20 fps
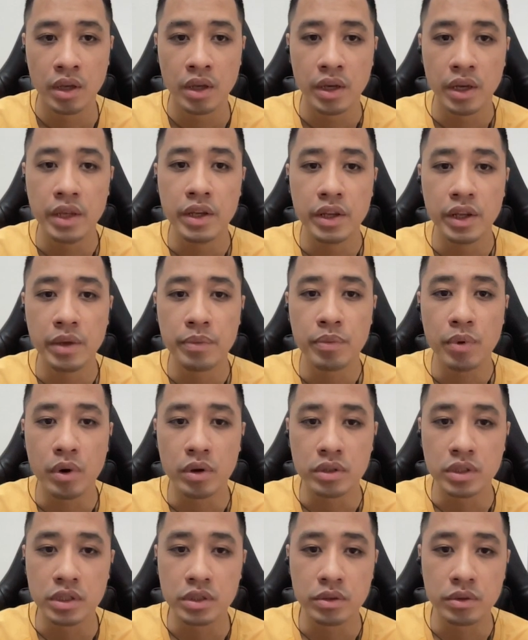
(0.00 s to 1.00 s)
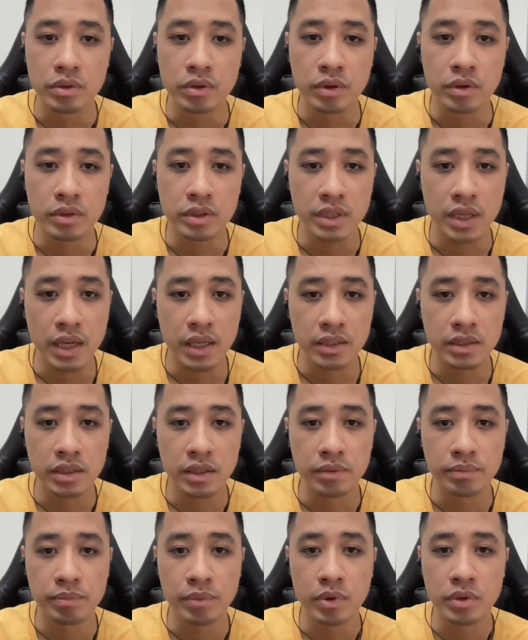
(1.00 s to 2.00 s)
It is important to note that
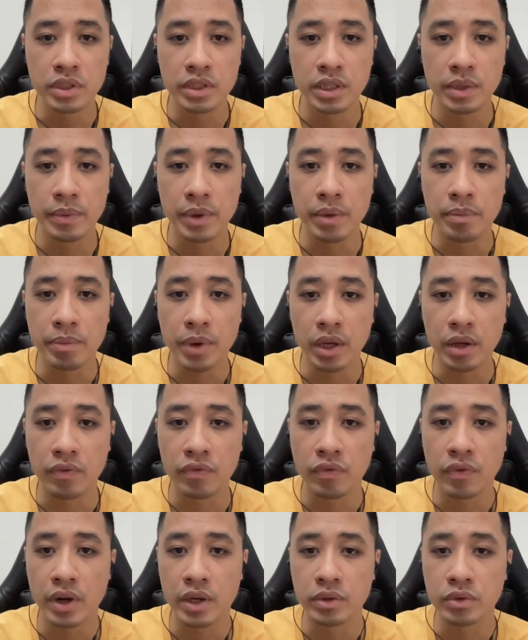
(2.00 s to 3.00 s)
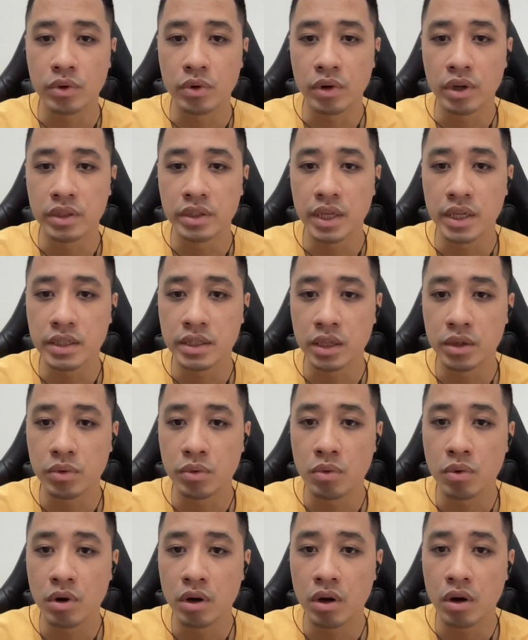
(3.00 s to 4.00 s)
the positive impact of French
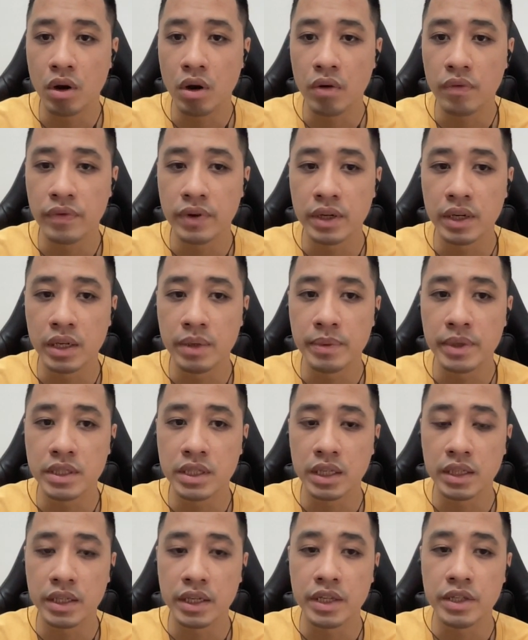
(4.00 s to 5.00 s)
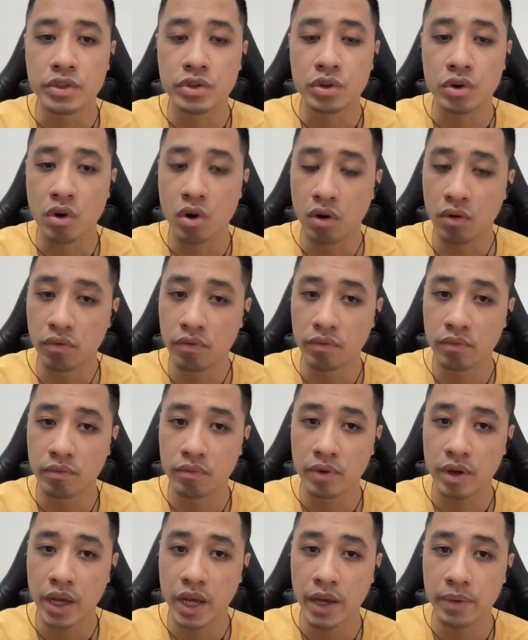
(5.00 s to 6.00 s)
colonization were often limited in scope
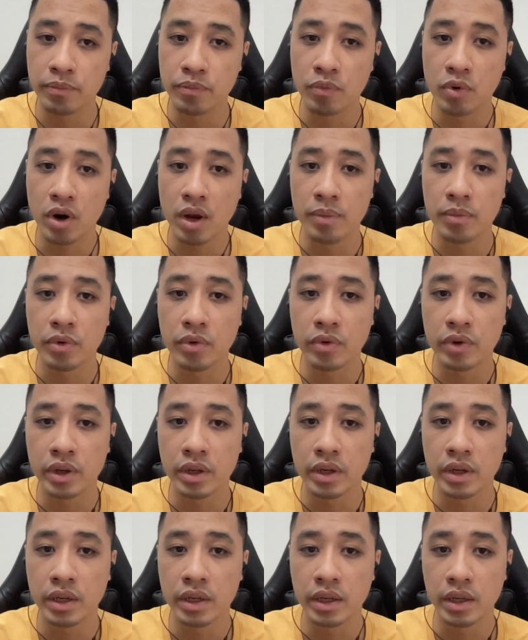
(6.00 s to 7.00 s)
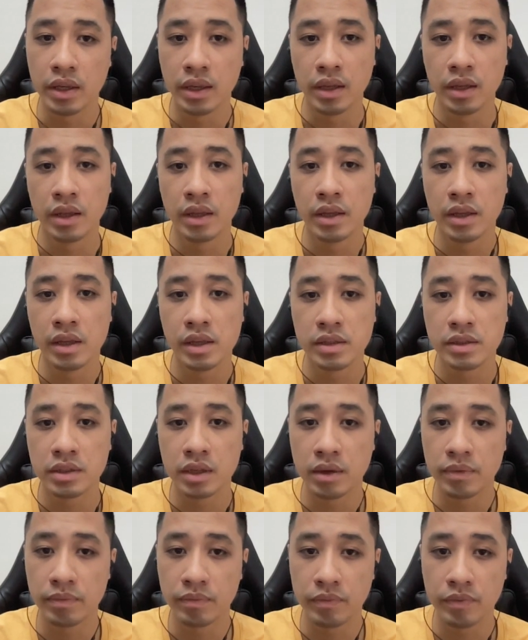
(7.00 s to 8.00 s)
and primarily
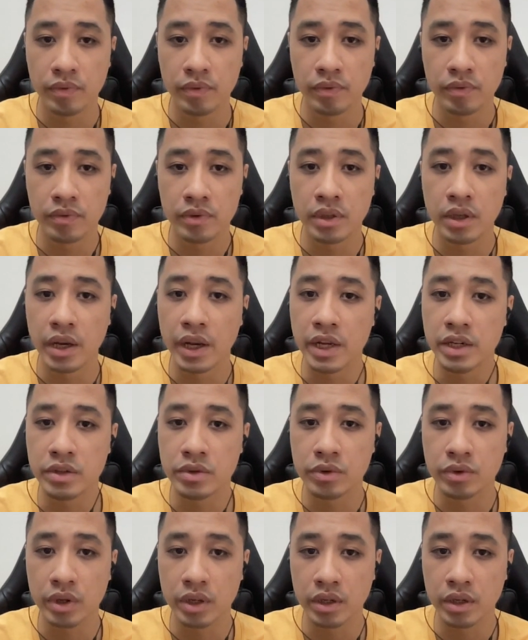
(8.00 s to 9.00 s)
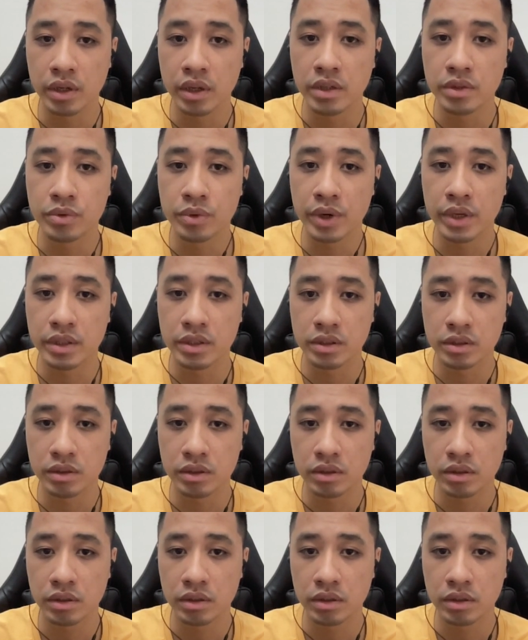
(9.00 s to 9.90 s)
served the interests